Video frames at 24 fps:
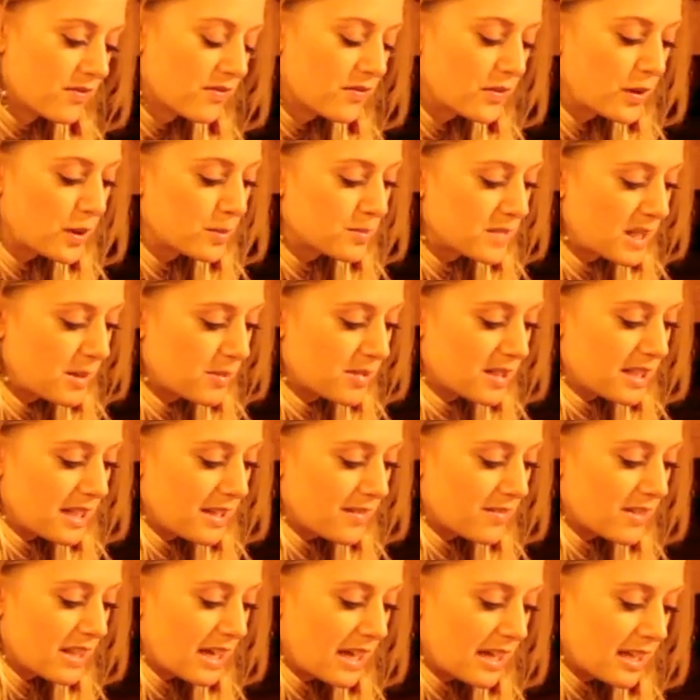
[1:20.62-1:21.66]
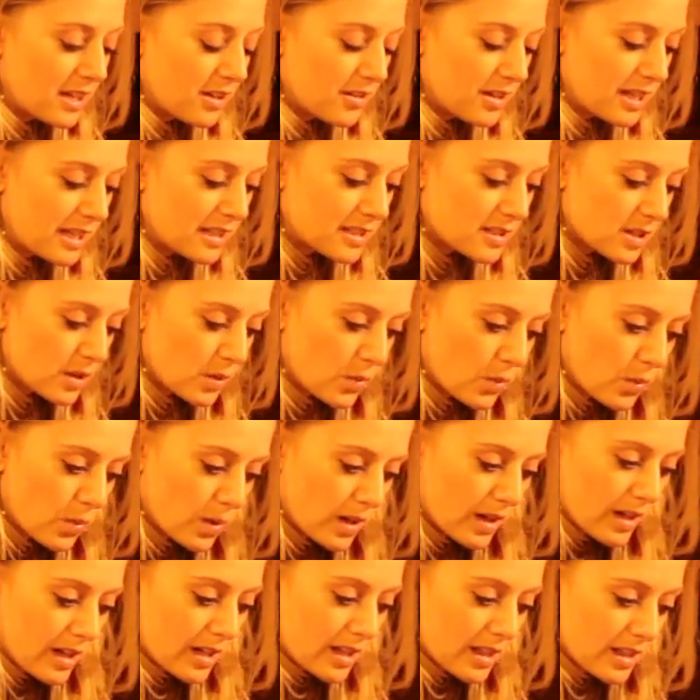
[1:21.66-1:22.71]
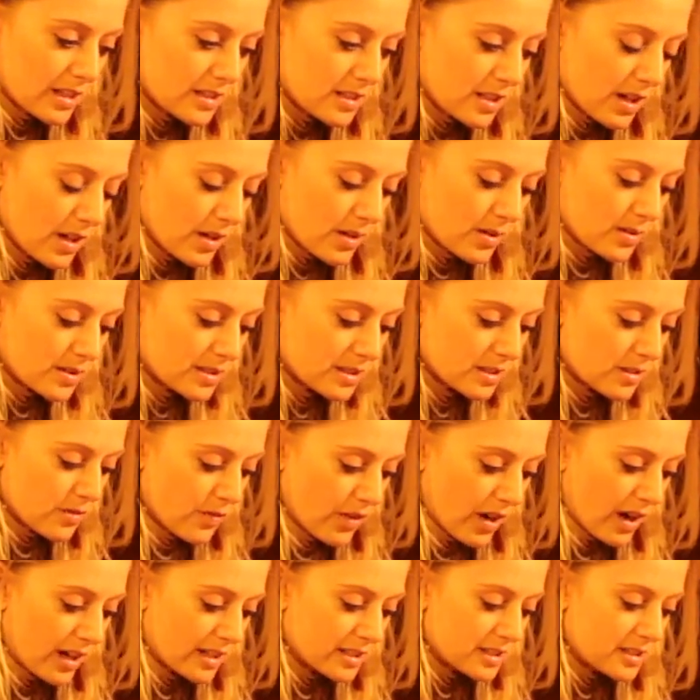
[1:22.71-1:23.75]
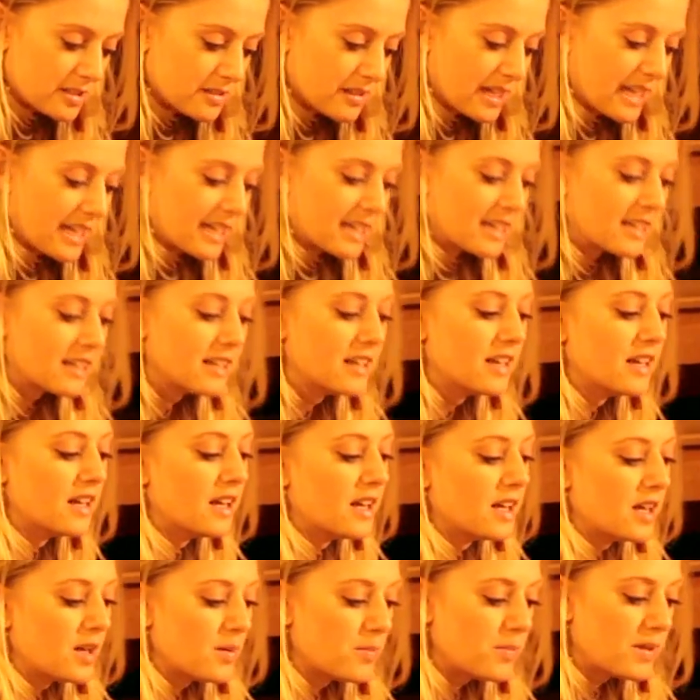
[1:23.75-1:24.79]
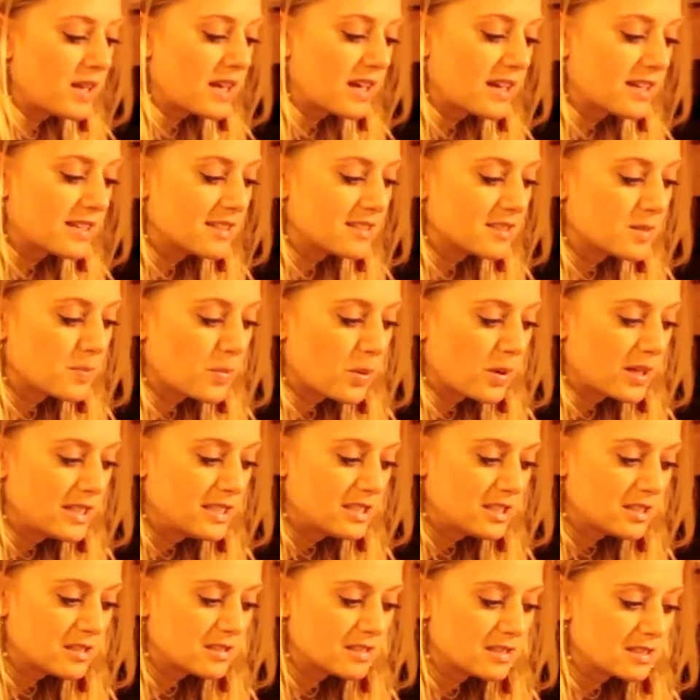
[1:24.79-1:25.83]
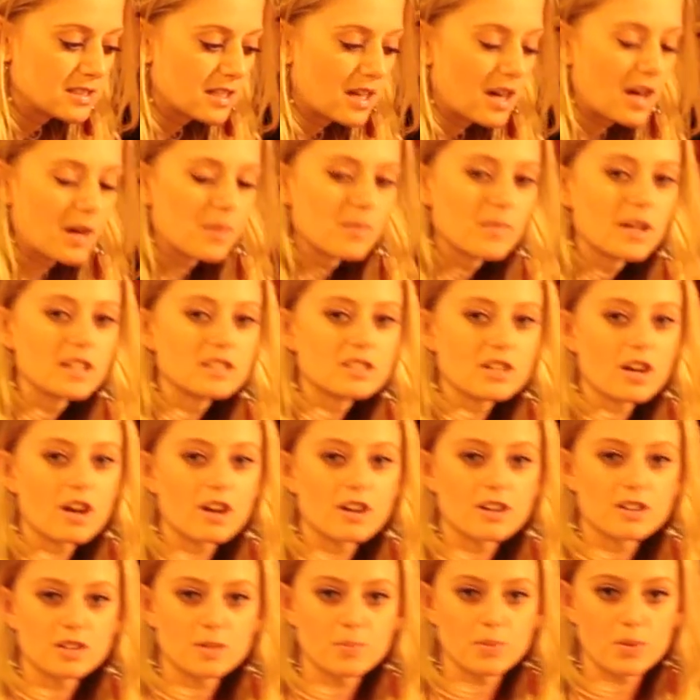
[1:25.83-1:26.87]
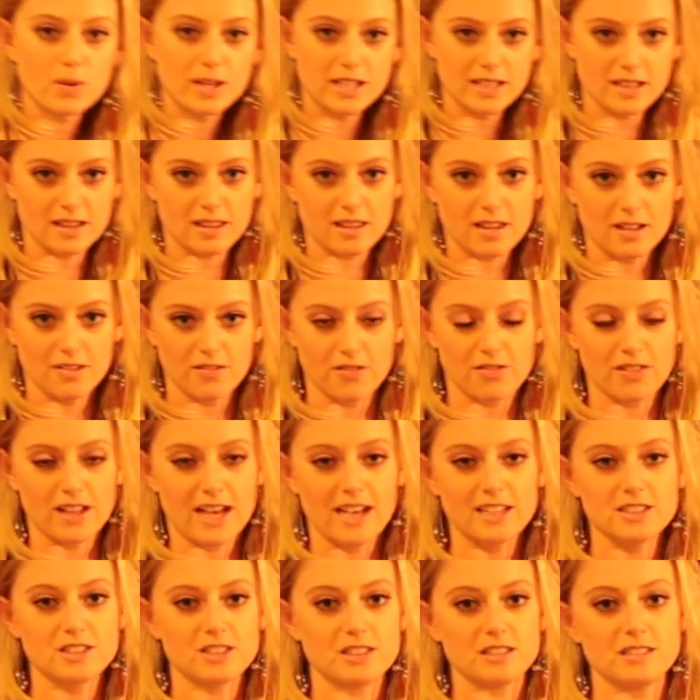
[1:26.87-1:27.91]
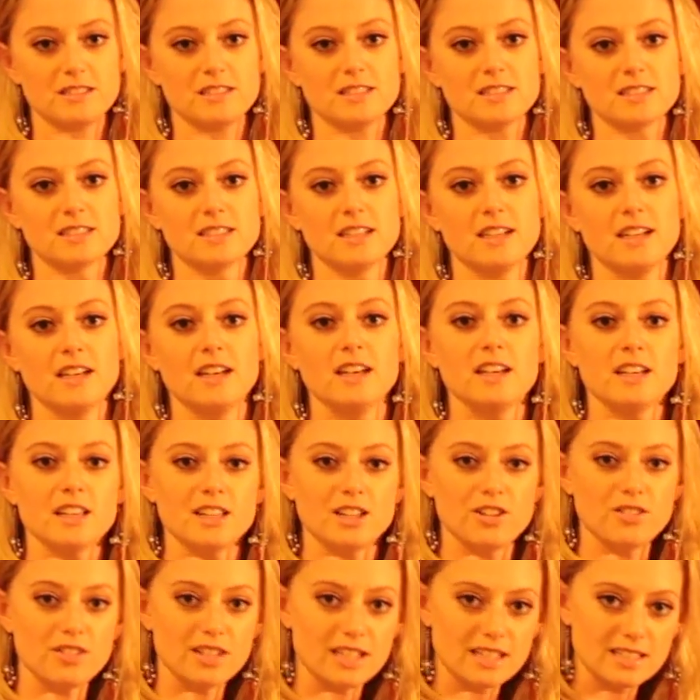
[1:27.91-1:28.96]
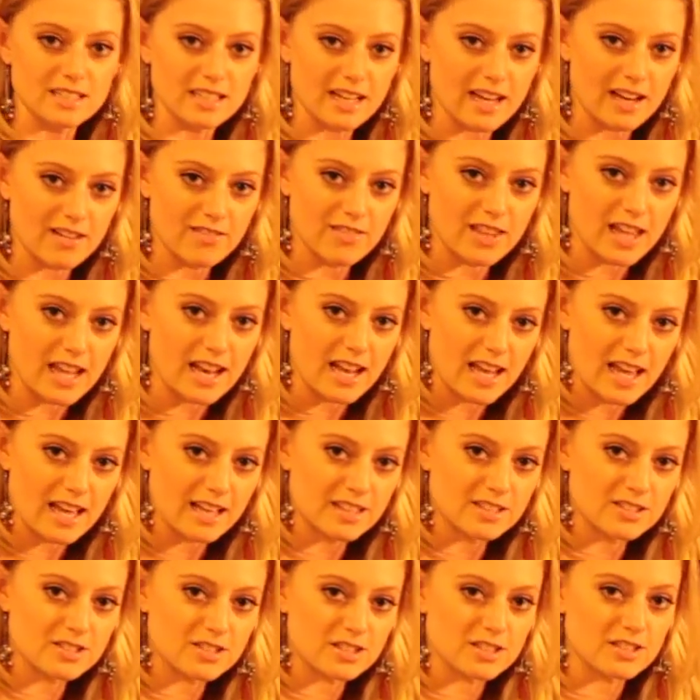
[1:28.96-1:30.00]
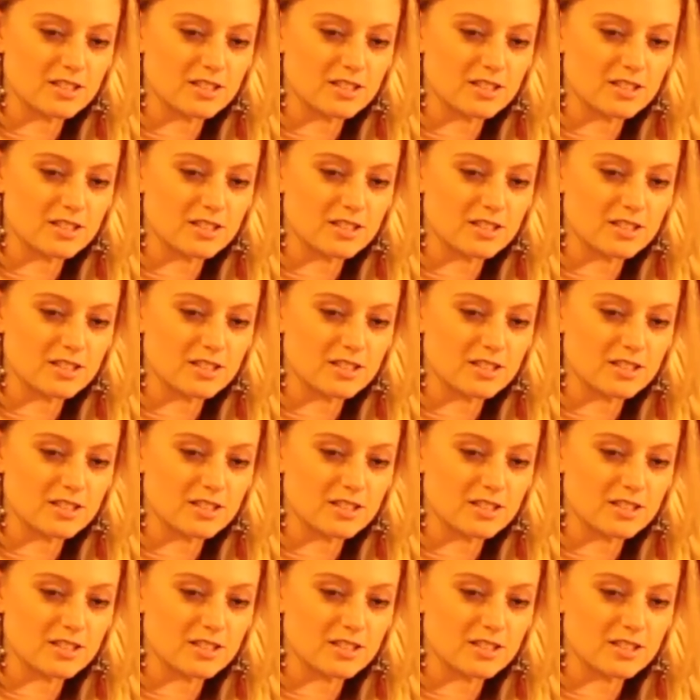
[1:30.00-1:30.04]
firmly believe that you need to work the toes as far as you can, because point shoes are much harder to point than flat shoes. You need to have that extra